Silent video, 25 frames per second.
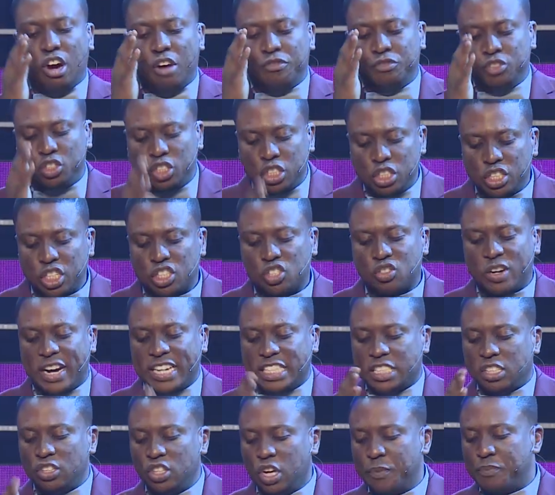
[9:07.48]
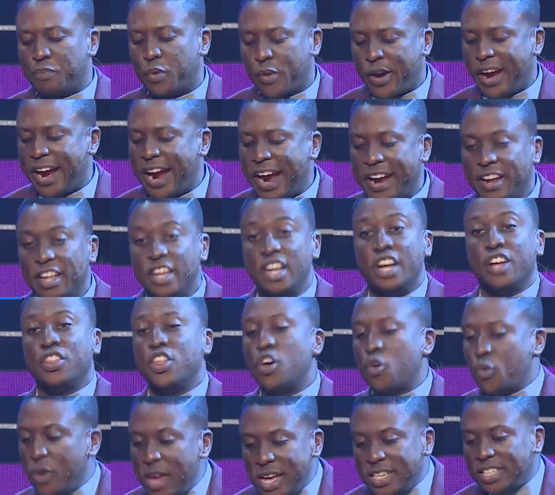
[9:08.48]
of Jesus Christ not prayer?
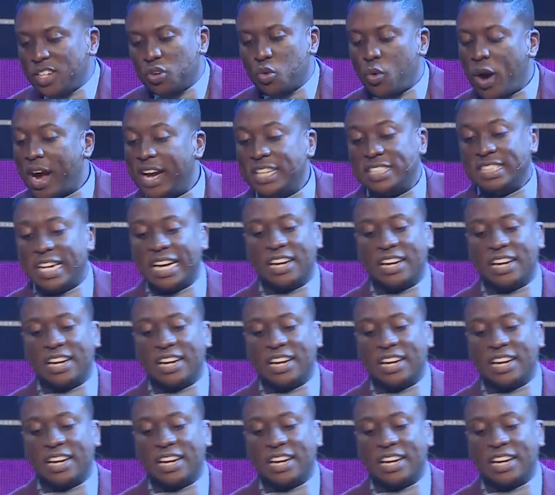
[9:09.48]
The reason why is